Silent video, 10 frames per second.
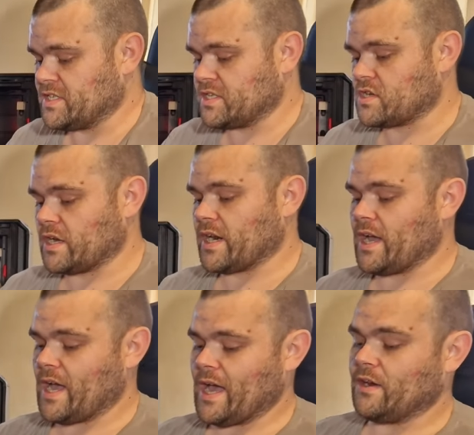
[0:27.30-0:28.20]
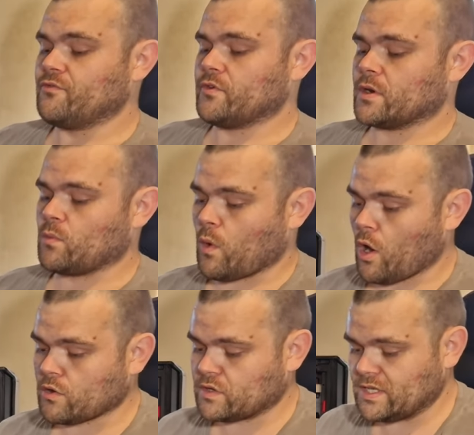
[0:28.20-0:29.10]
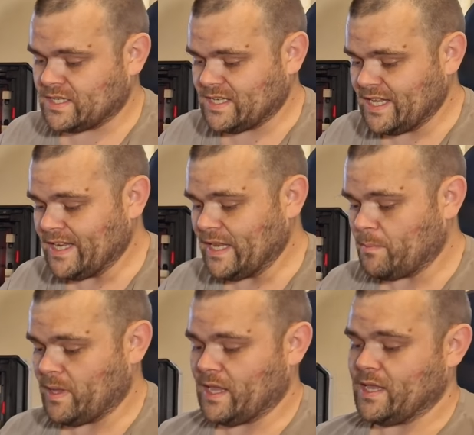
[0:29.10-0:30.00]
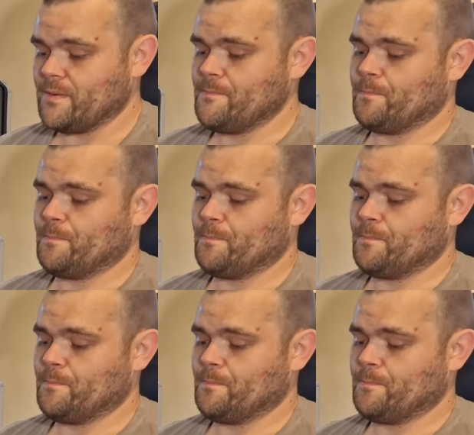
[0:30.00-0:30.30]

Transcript: this has got a 100 watt TDP.